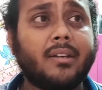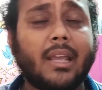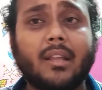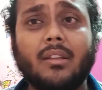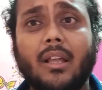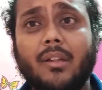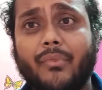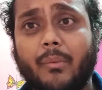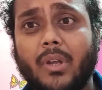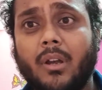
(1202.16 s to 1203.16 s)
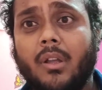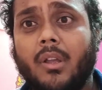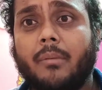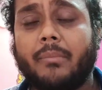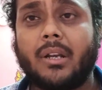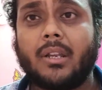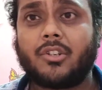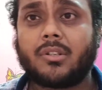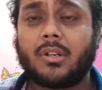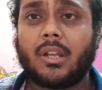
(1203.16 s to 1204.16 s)
taken the help from the British
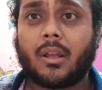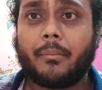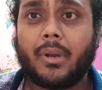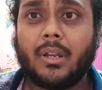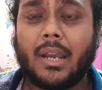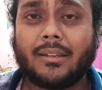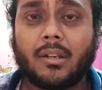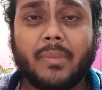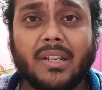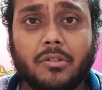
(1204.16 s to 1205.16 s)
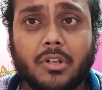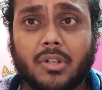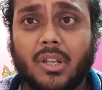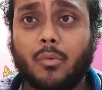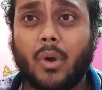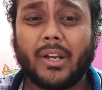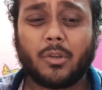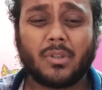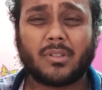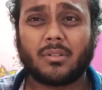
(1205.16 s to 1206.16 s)
East India Company and the administration. He wanted
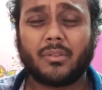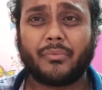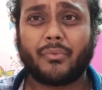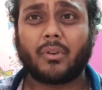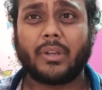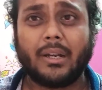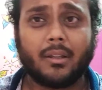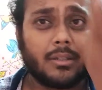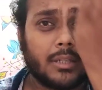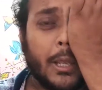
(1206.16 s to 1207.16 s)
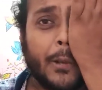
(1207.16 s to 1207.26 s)
to just serve for the Indians.